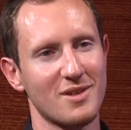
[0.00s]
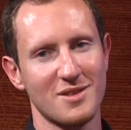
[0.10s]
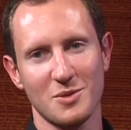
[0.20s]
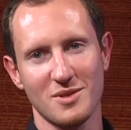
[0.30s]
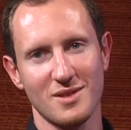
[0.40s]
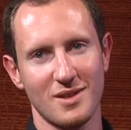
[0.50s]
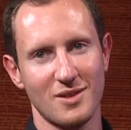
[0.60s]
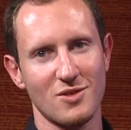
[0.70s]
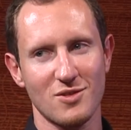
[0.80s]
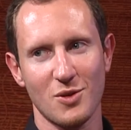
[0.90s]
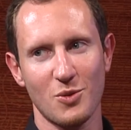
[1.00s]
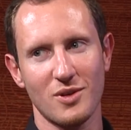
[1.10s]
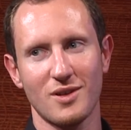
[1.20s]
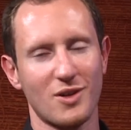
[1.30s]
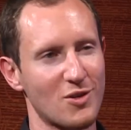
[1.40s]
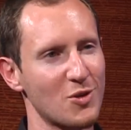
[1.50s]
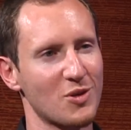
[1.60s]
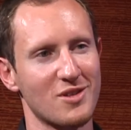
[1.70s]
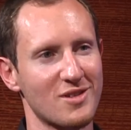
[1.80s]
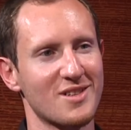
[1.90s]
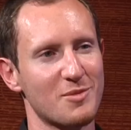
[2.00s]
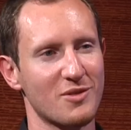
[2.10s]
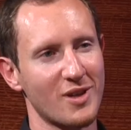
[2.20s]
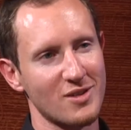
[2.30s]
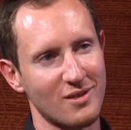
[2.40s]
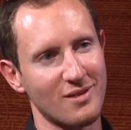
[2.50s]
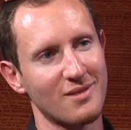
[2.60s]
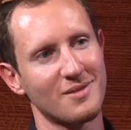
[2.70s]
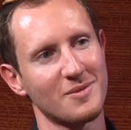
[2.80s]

Because it was just so cartoonish in its perfection.